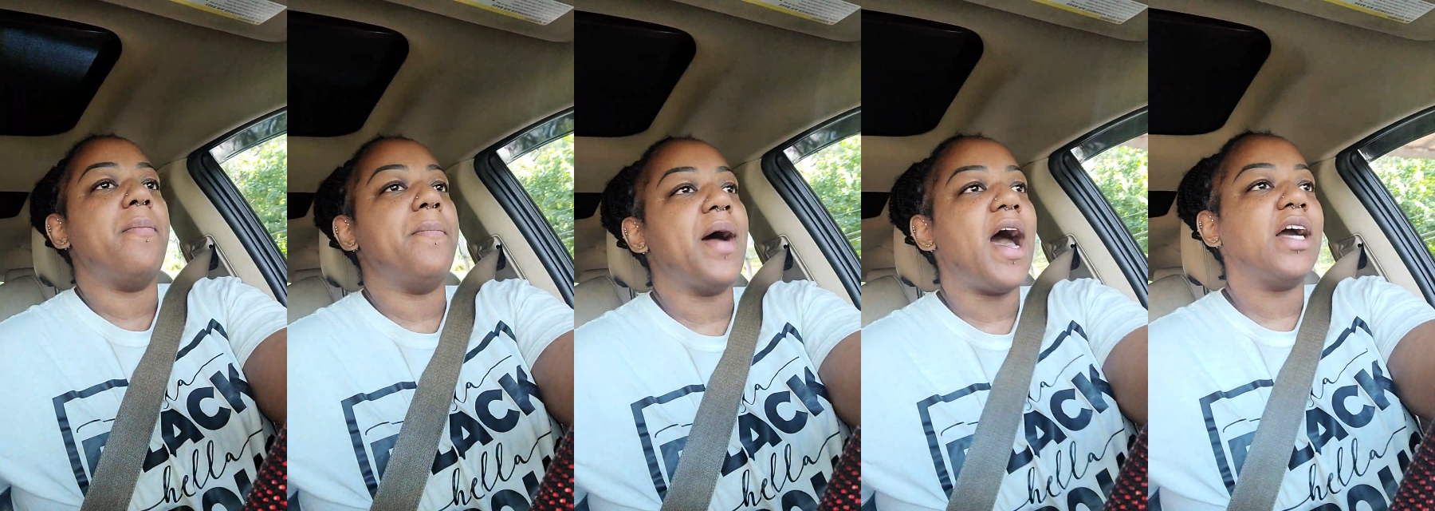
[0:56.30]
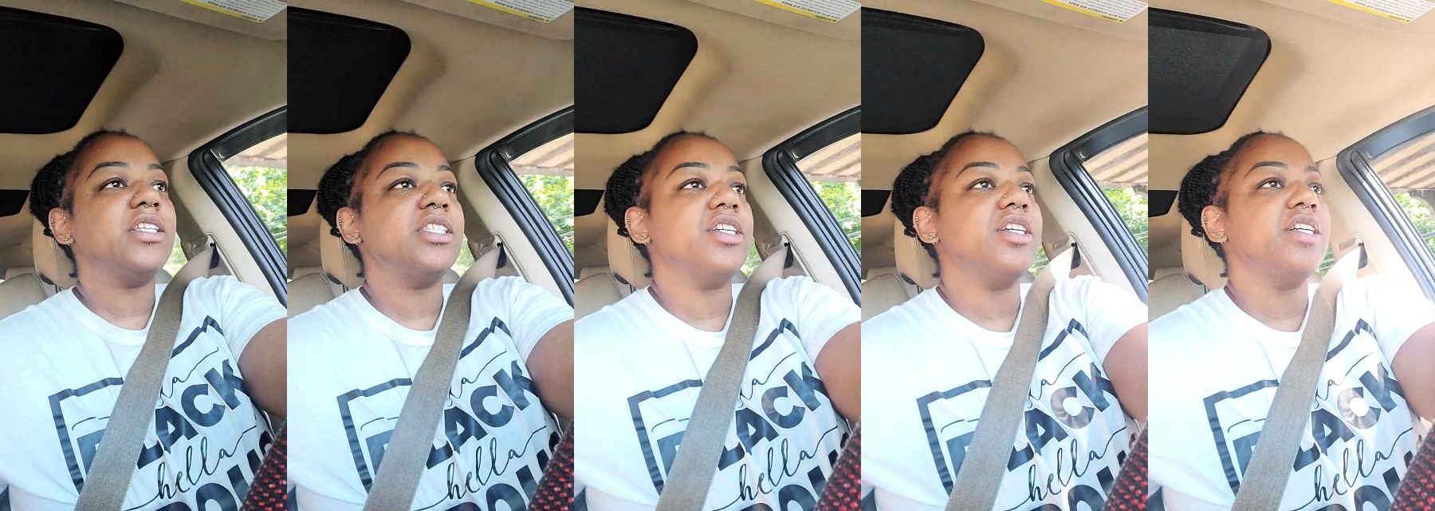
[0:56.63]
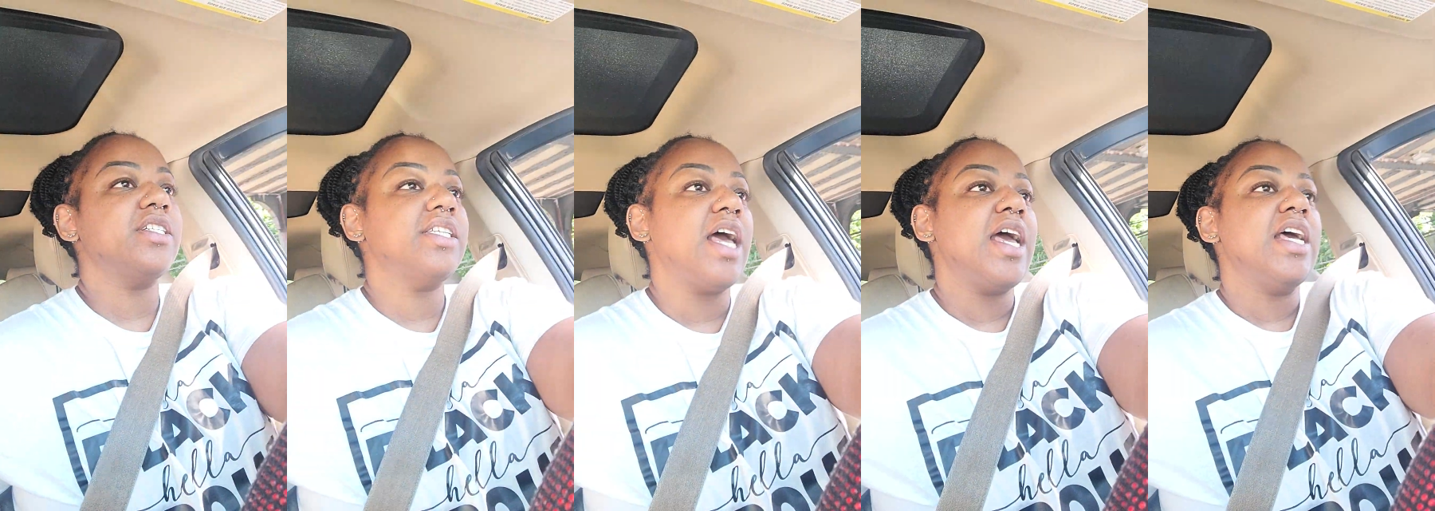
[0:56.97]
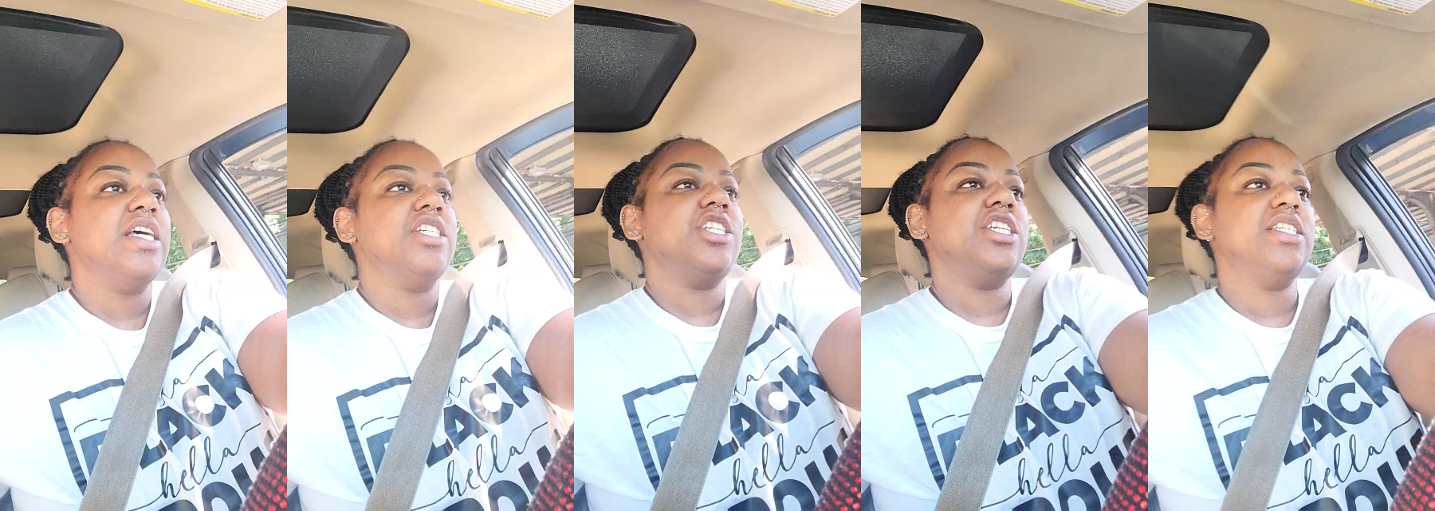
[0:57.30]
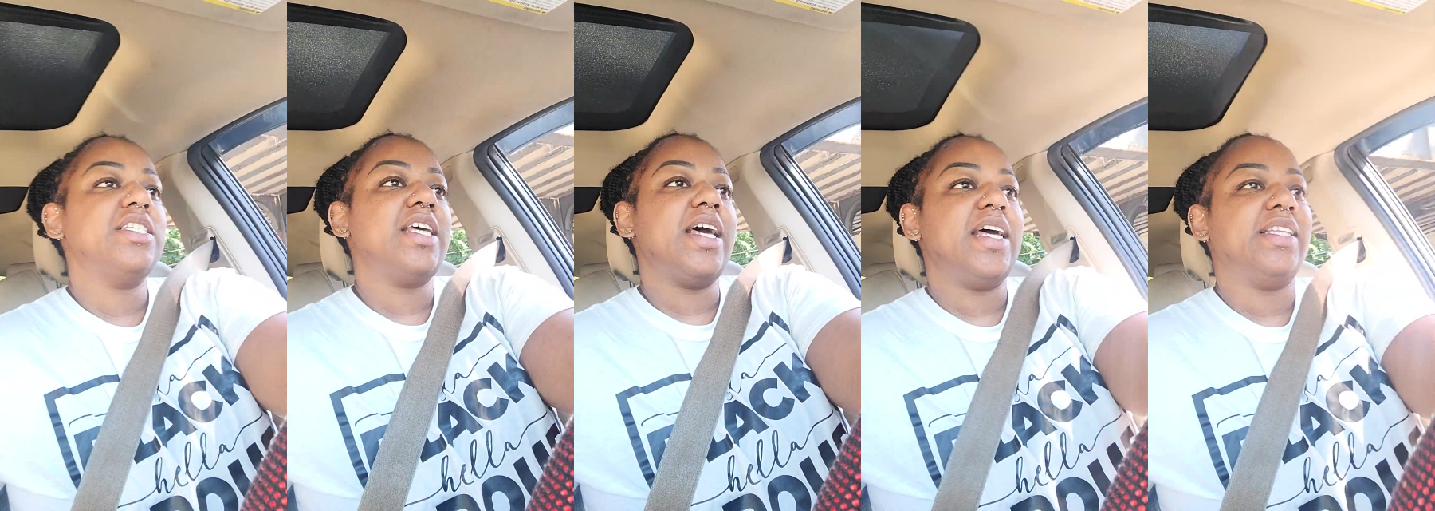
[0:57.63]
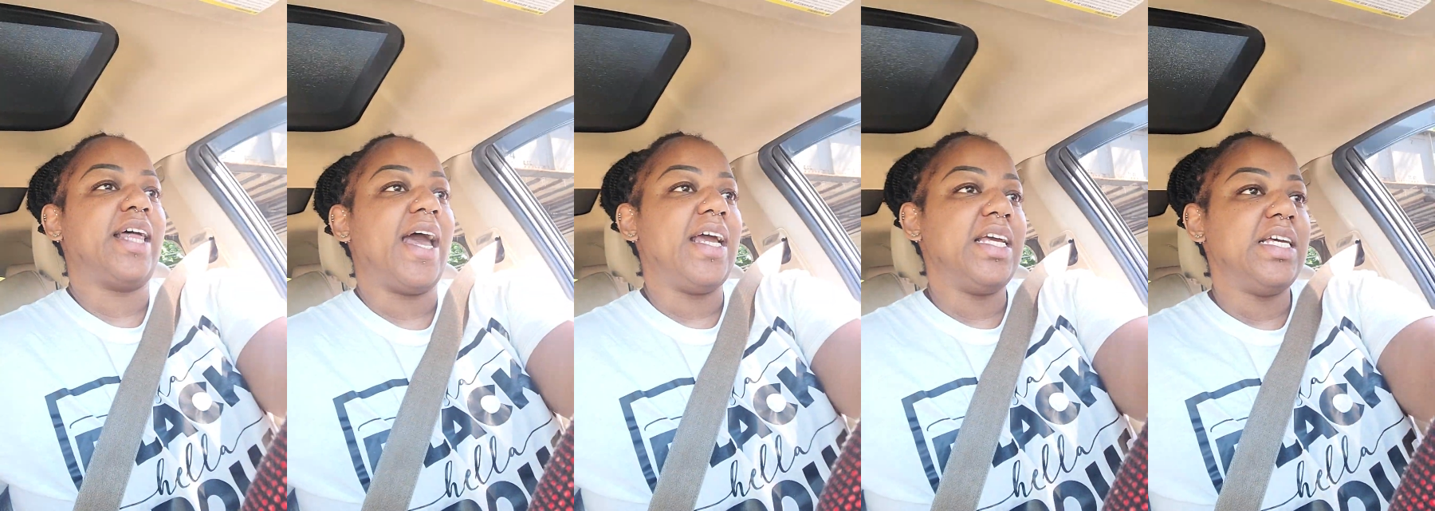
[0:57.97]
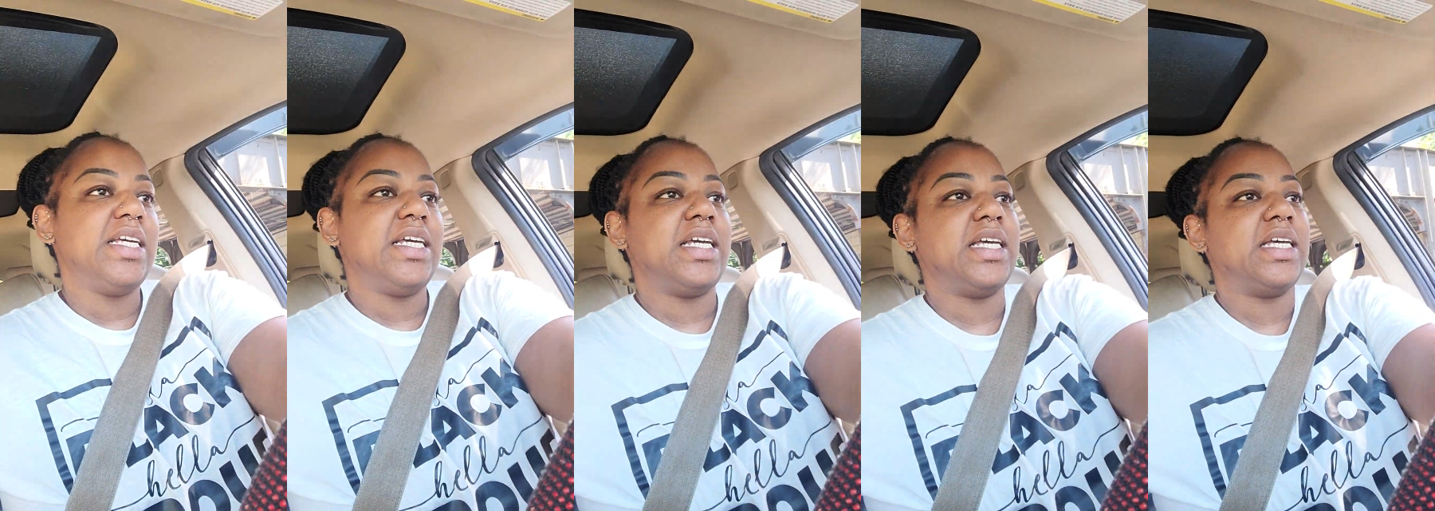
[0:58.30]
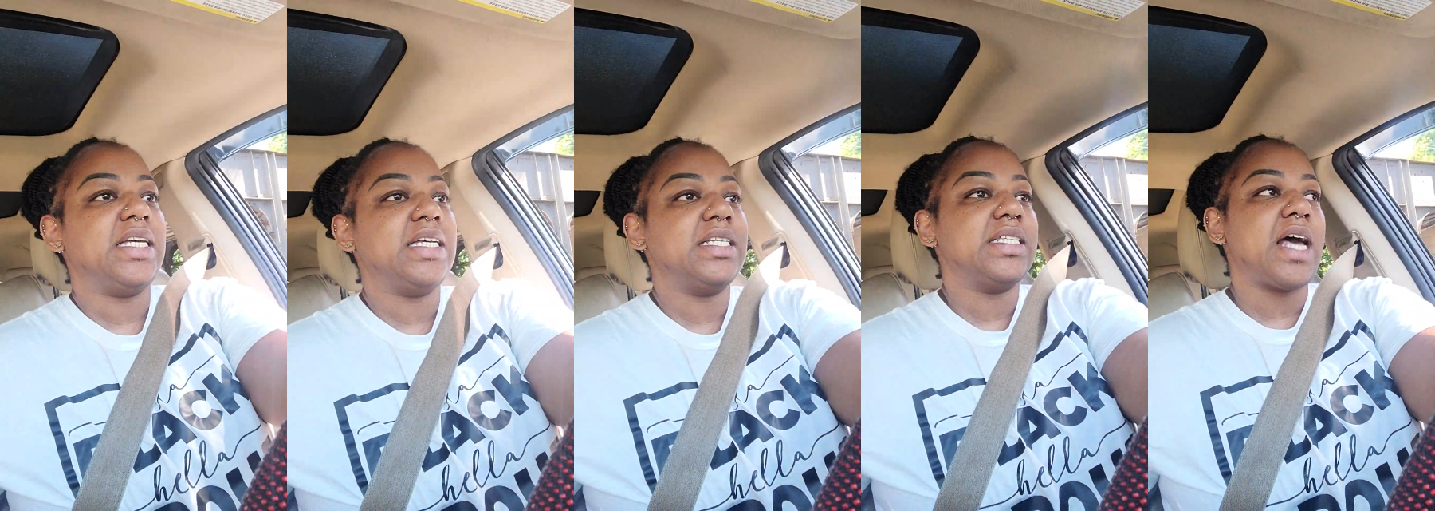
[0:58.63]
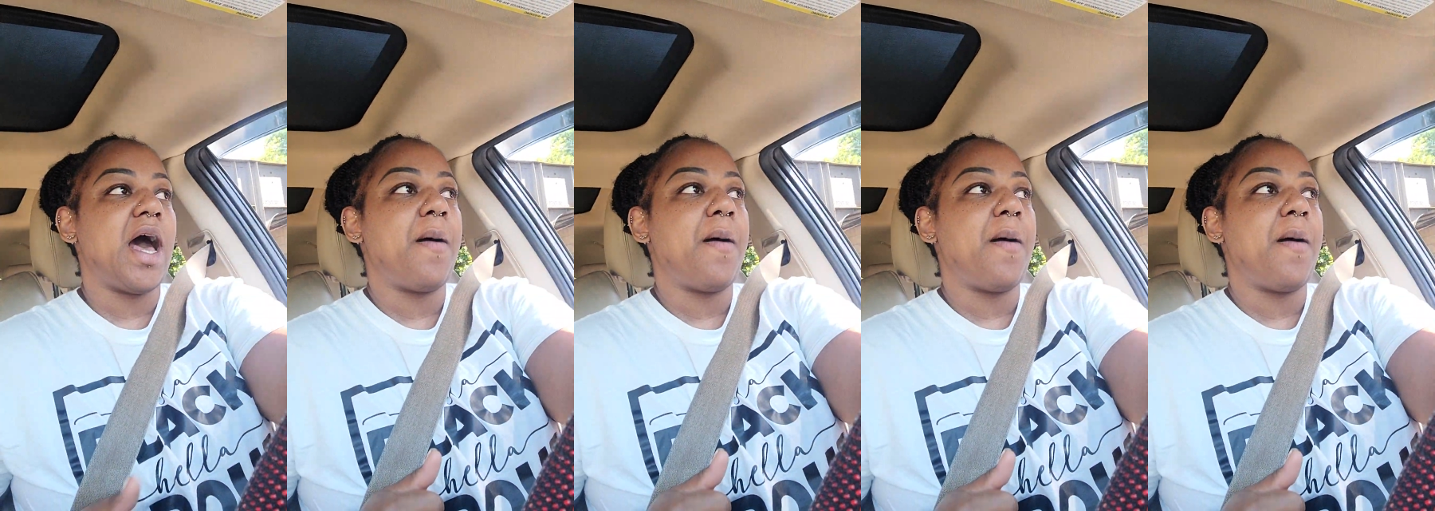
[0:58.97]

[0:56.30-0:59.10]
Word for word: boxers. She said that he is